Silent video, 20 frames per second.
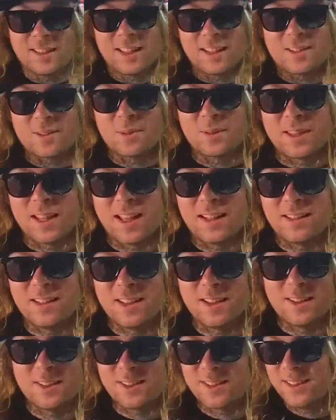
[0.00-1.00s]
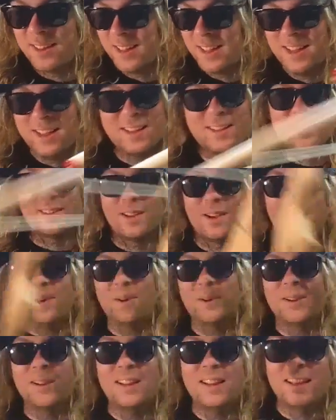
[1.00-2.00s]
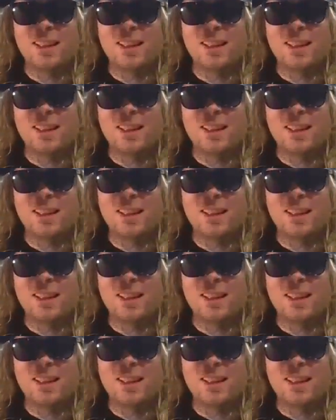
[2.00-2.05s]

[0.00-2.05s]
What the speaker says: That's what that does. So